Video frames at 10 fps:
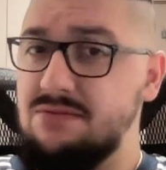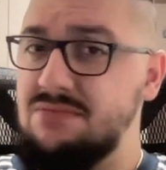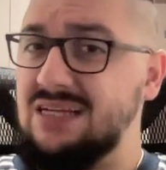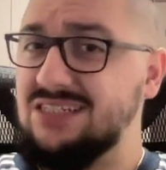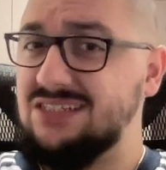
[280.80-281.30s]

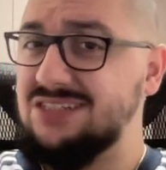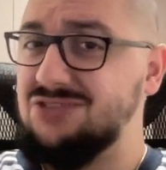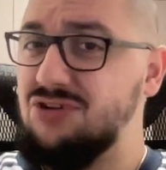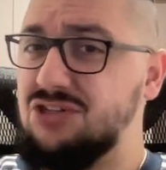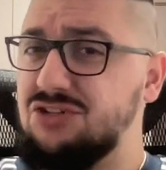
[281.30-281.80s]
That's the
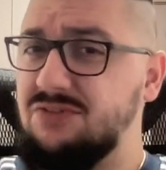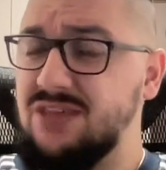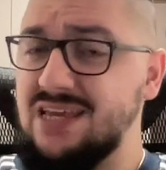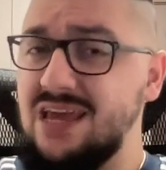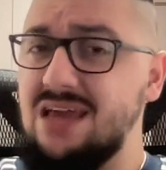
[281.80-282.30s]
structure of
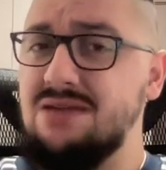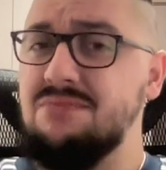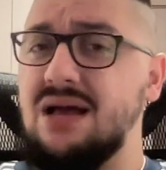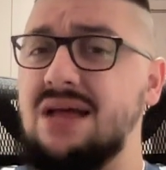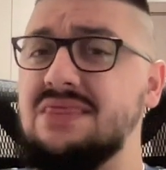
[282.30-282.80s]
the
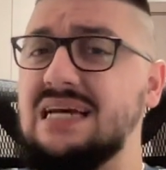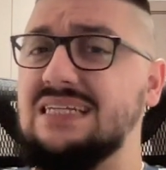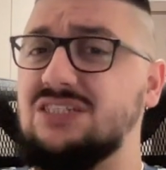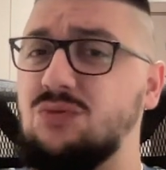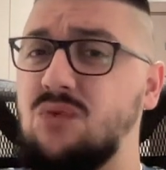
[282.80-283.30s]
game, and that
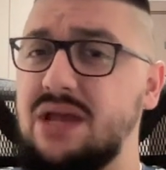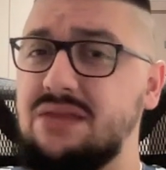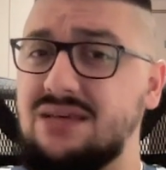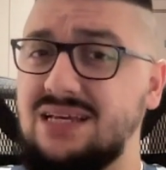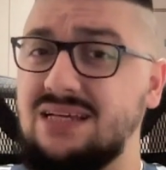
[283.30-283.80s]
is the
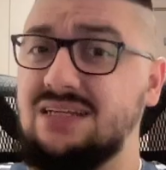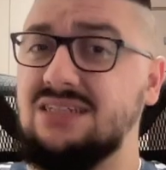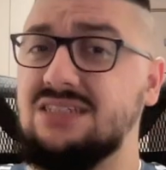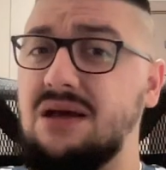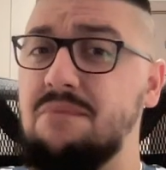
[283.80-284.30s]
way that it
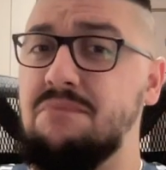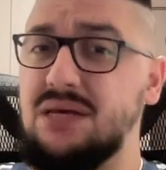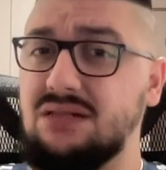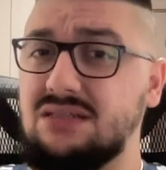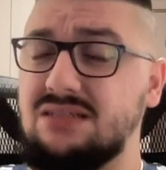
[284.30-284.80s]
is
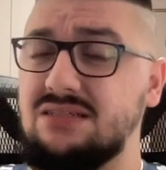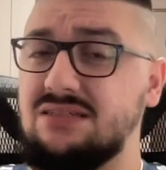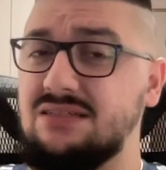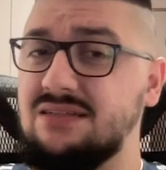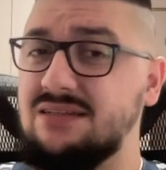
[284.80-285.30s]
built
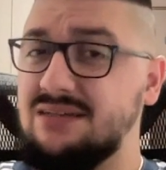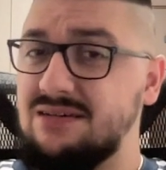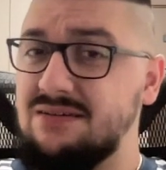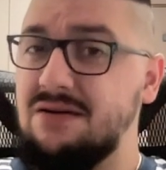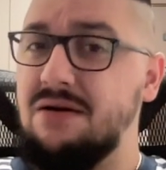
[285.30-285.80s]

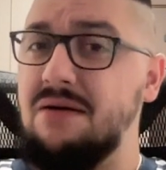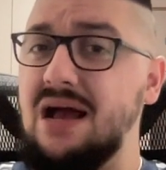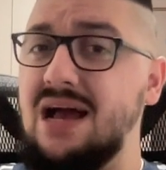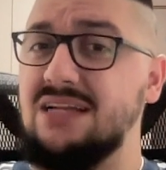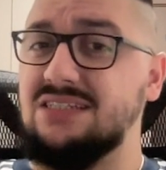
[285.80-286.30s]

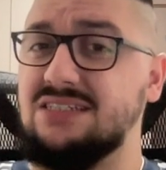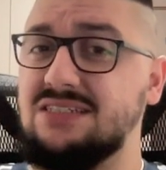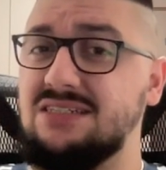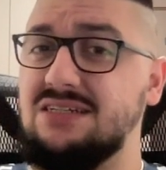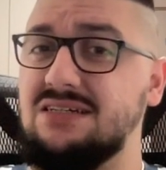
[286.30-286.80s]

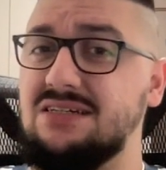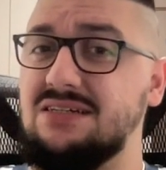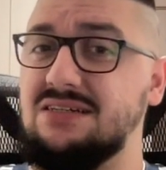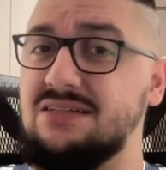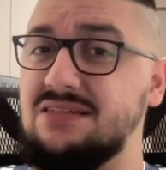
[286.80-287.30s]
as
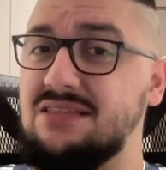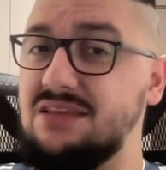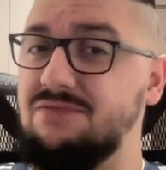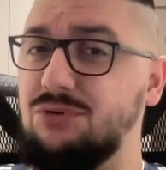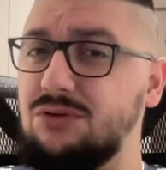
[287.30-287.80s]

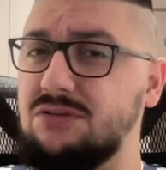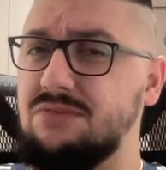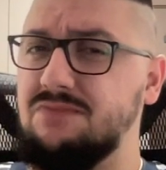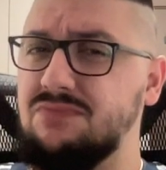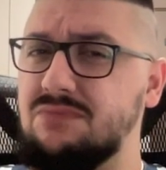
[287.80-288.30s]
default
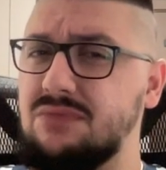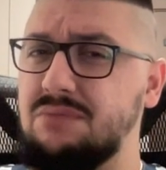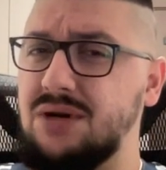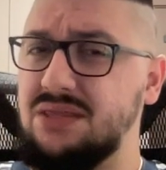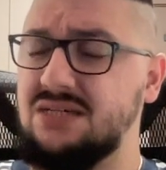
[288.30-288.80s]

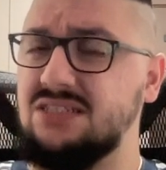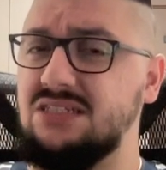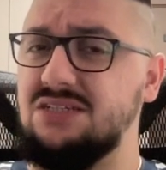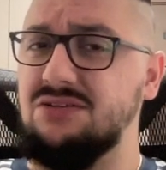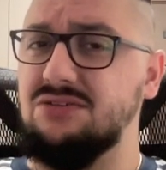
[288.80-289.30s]
by the
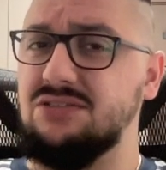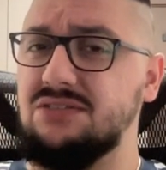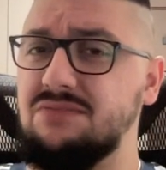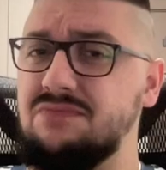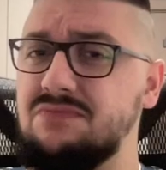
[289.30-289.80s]

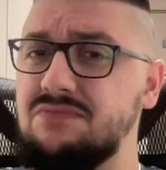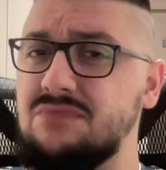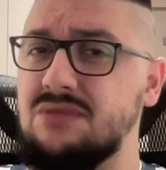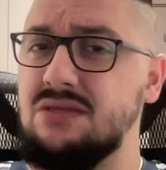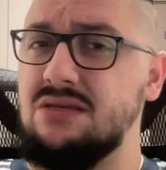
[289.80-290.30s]
casinos.
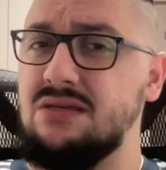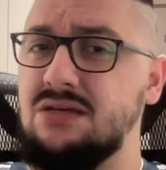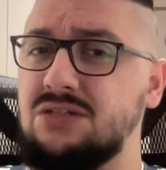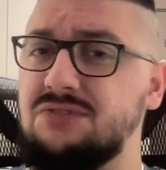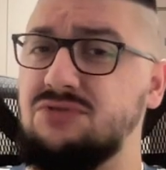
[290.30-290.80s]

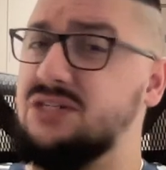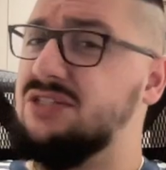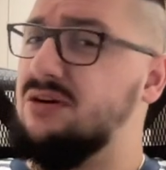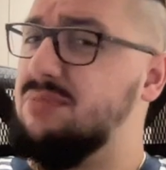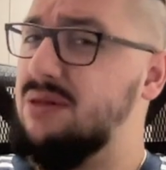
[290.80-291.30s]
So for
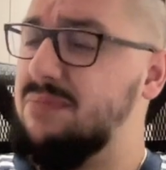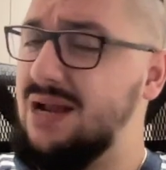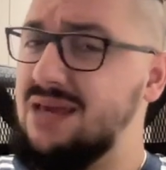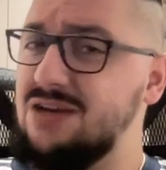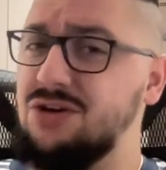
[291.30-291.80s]
example, a
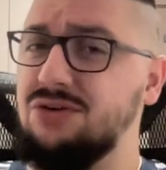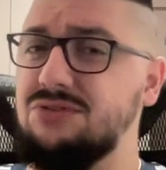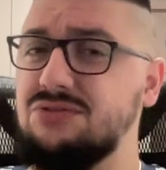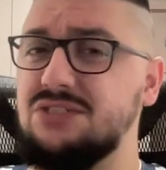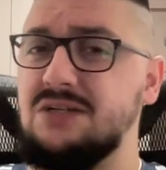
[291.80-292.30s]
player
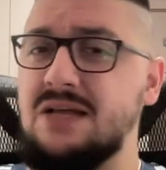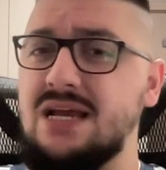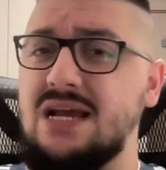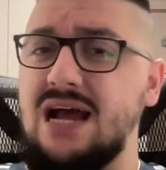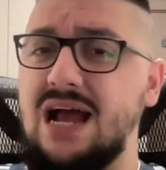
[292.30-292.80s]
goes
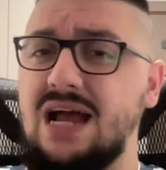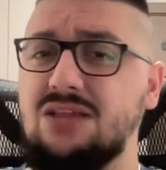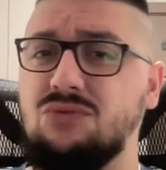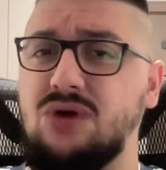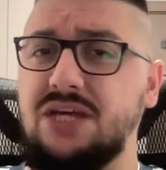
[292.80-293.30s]

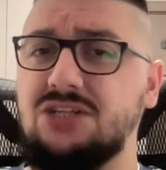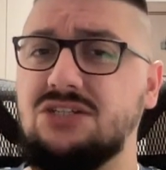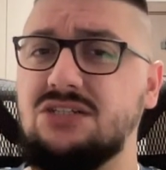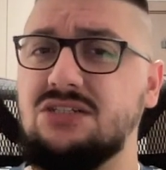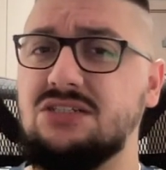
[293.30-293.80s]
and
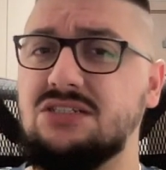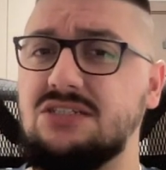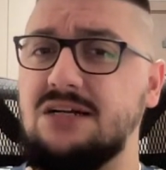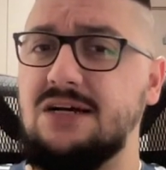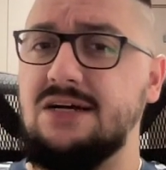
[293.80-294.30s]

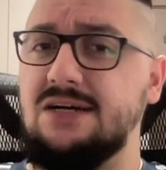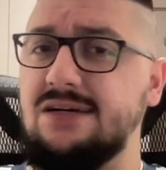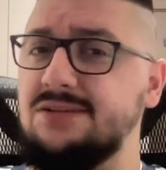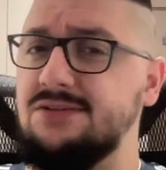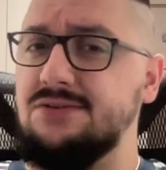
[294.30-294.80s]
wagers,
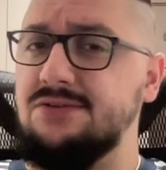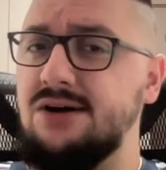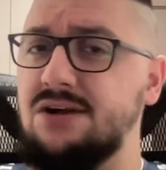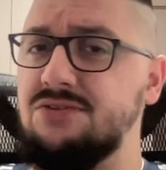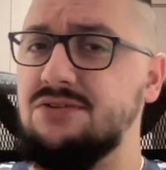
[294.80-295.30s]

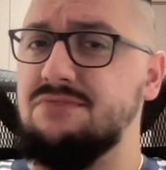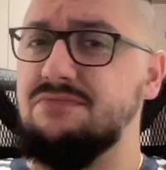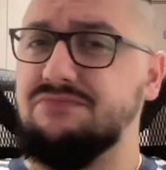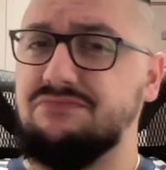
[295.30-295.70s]
$100